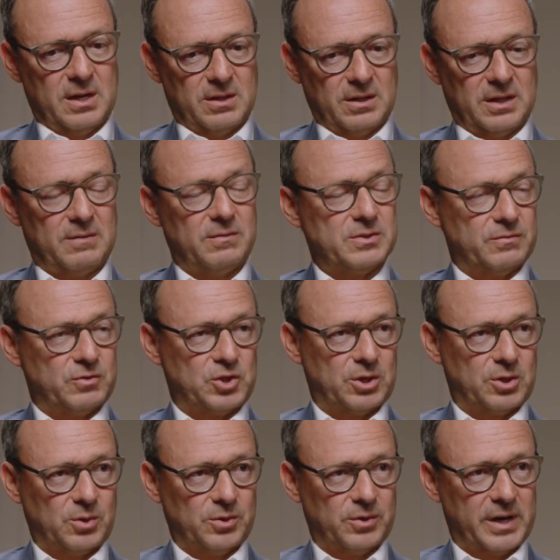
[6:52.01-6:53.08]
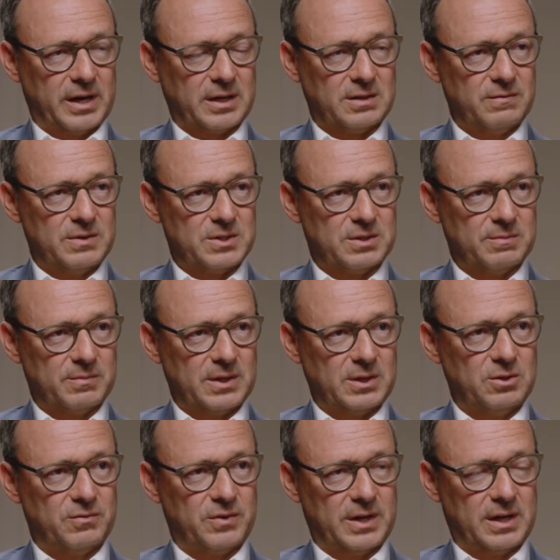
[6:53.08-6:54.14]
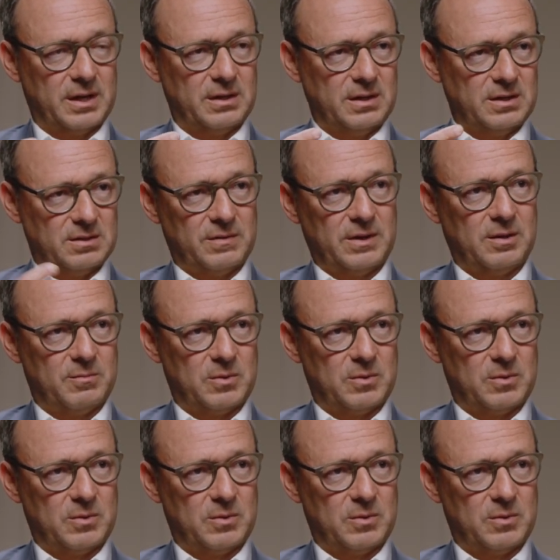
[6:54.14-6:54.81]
the levels of shareholder activism that you've had in developed